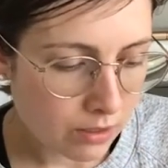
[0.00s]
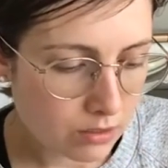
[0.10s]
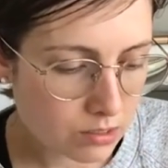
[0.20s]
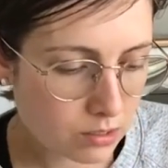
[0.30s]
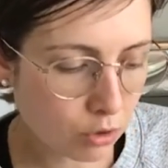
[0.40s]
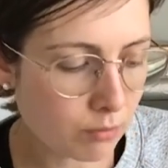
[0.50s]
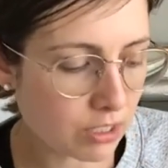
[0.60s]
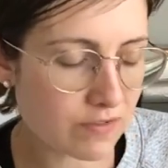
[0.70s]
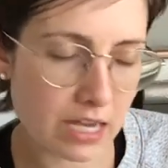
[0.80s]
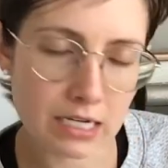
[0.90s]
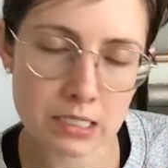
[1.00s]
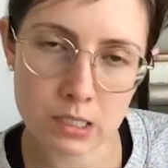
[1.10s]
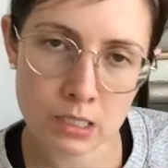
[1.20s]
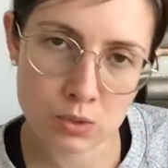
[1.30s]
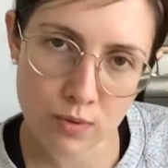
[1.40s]
So much of that is,
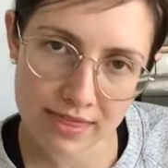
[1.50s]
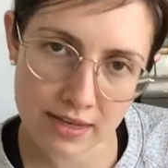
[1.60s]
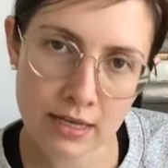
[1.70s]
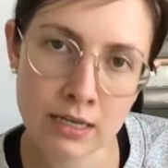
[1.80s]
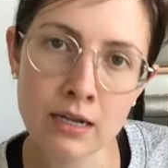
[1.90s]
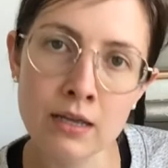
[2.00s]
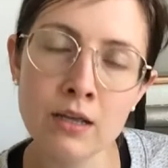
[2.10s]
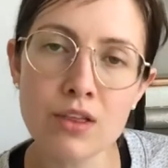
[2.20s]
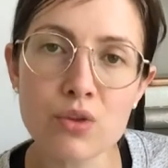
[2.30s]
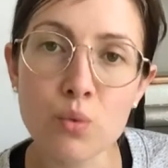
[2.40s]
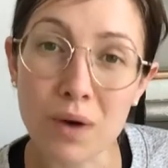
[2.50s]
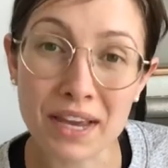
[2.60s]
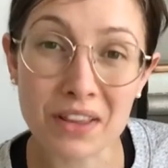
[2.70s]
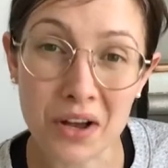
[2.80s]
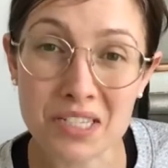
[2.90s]
is within the
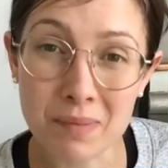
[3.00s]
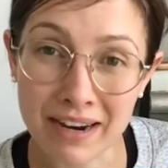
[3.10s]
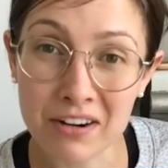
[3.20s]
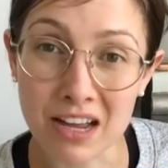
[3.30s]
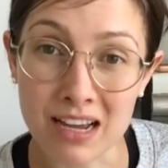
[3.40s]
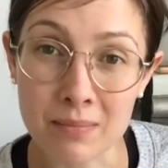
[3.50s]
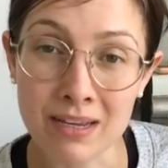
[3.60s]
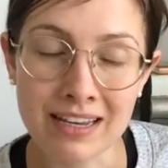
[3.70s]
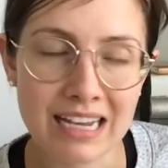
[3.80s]
weight loss paradigm.